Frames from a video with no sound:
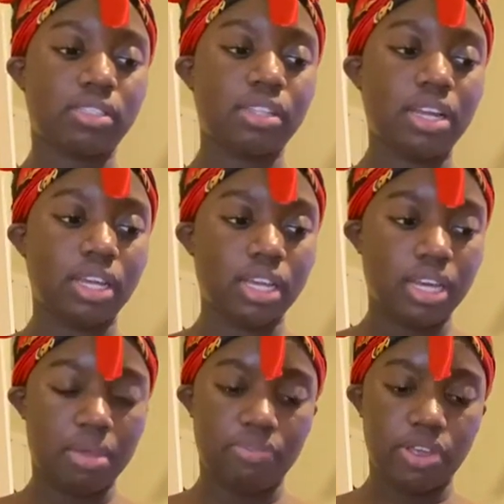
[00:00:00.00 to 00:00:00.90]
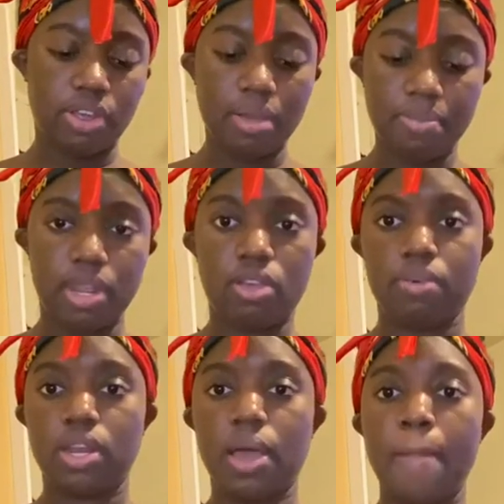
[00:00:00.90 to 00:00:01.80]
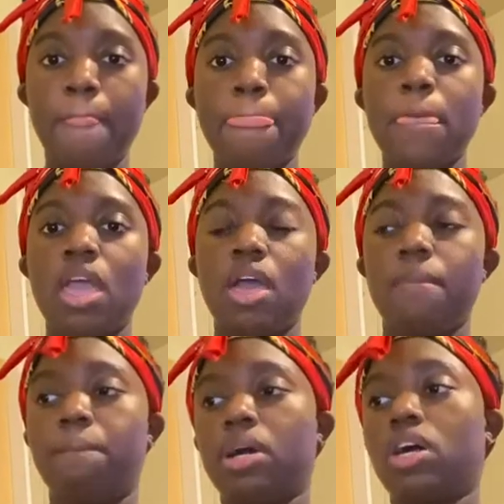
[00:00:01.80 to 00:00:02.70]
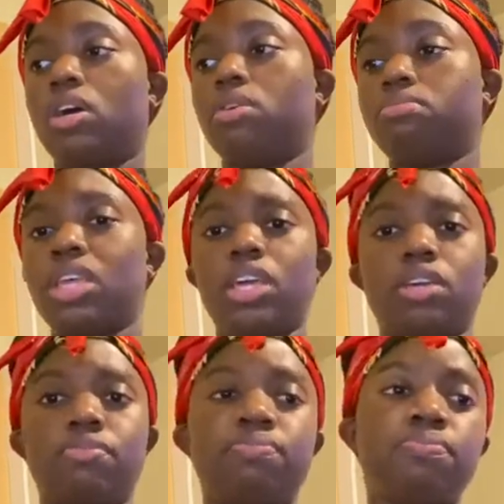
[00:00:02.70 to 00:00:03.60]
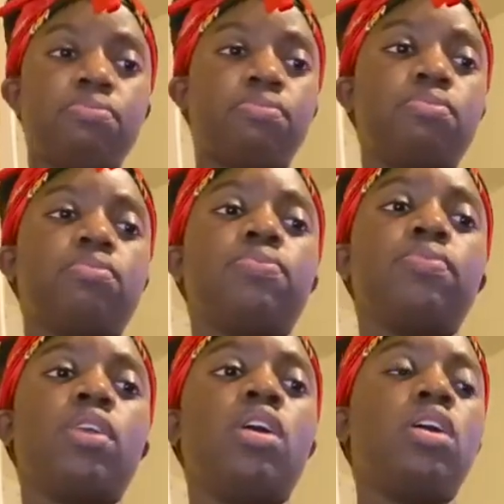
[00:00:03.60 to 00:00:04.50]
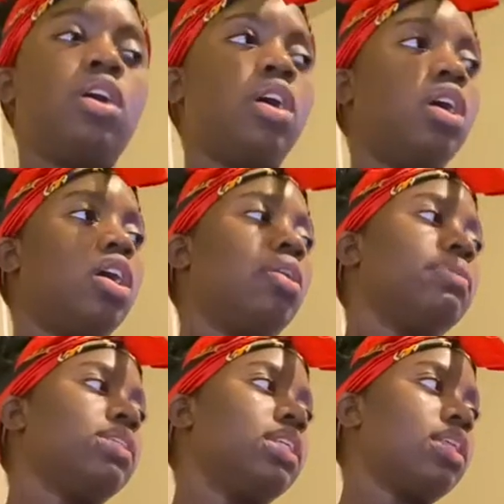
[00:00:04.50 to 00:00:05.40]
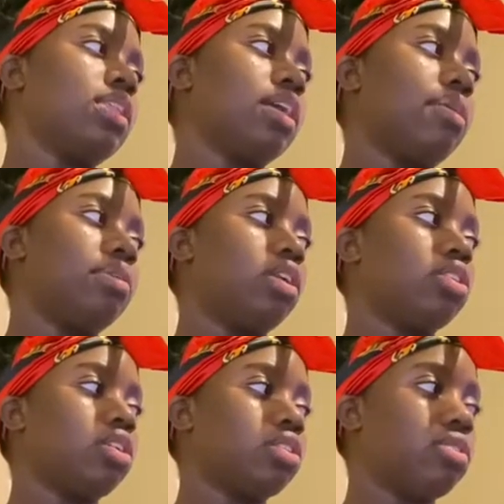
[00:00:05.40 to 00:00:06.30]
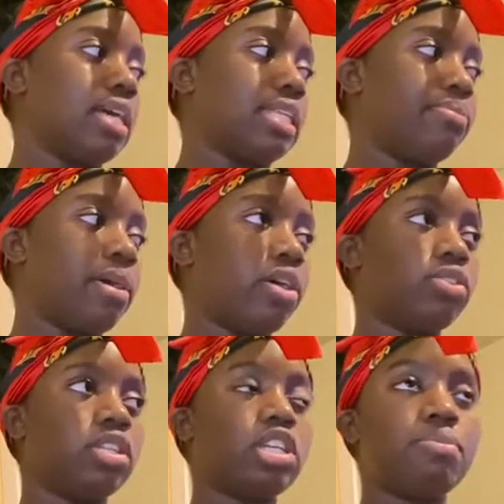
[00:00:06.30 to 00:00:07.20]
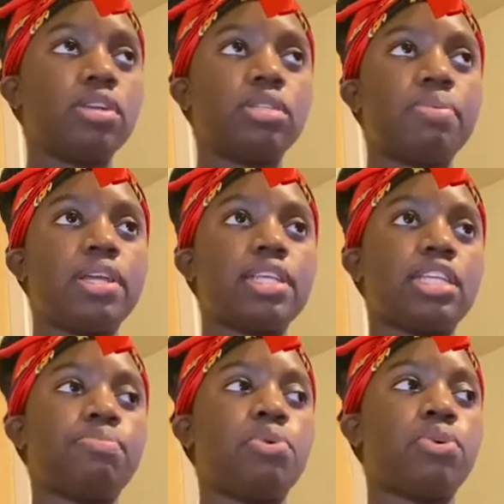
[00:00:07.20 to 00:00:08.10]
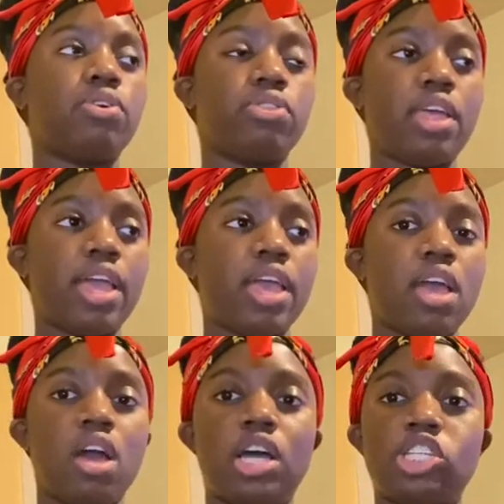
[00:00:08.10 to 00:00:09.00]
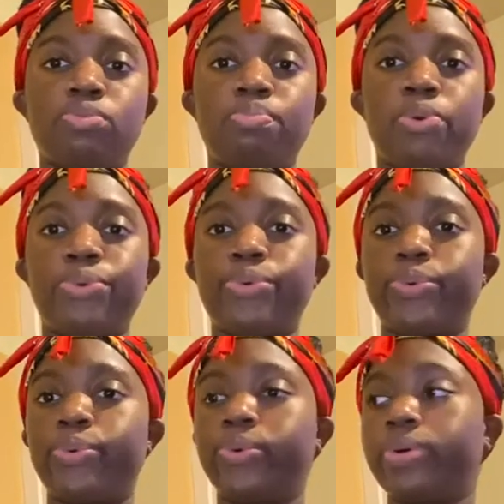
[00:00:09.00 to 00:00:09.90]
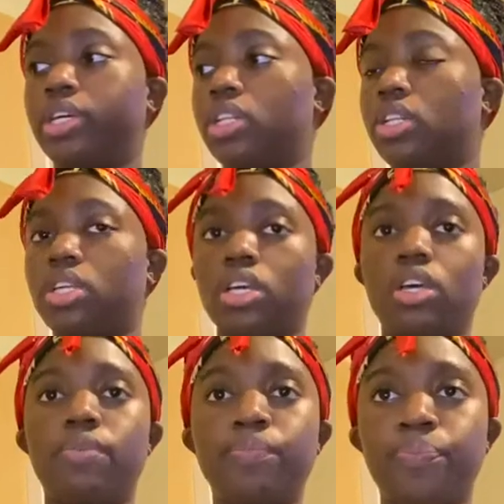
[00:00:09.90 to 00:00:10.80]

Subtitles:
not a good name for your company or whatnot. But, yeah. What's another thing I wanted to talk to you guys about? The shimmering sprays, I spoke on that. I spoke on the,